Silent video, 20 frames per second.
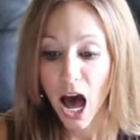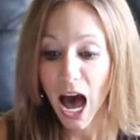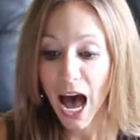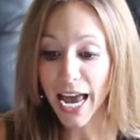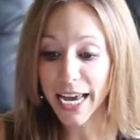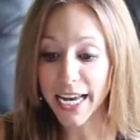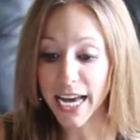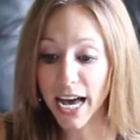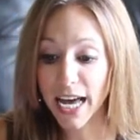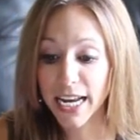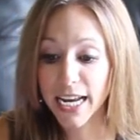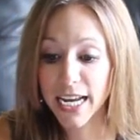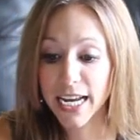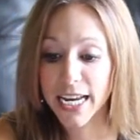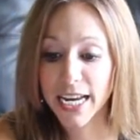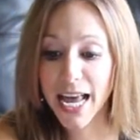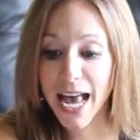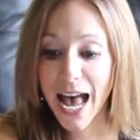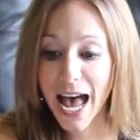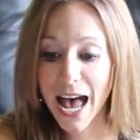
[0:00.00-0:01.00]
I cut it
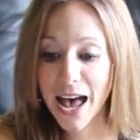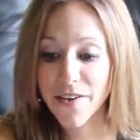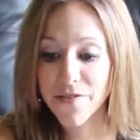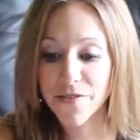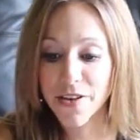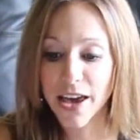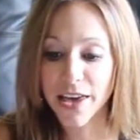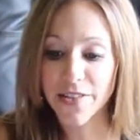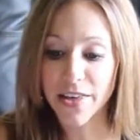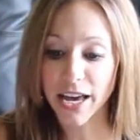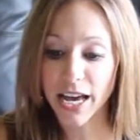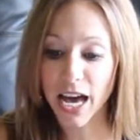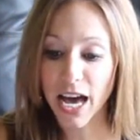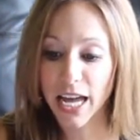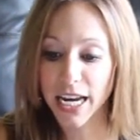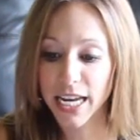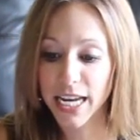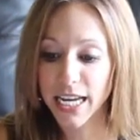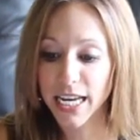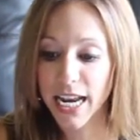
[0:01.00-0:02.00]
in half and then
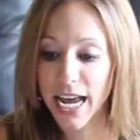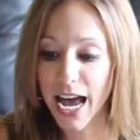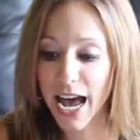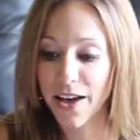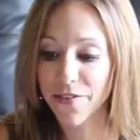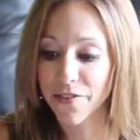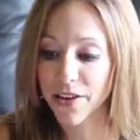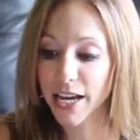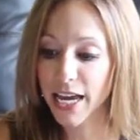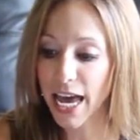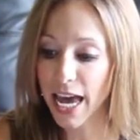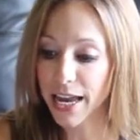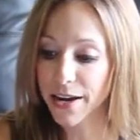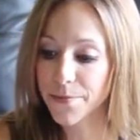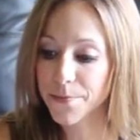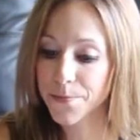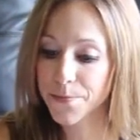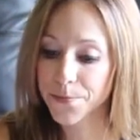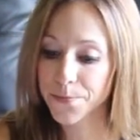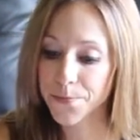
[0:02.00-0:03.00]
cut it in half
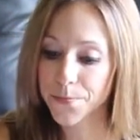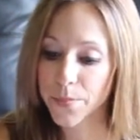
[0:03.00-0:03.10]
again.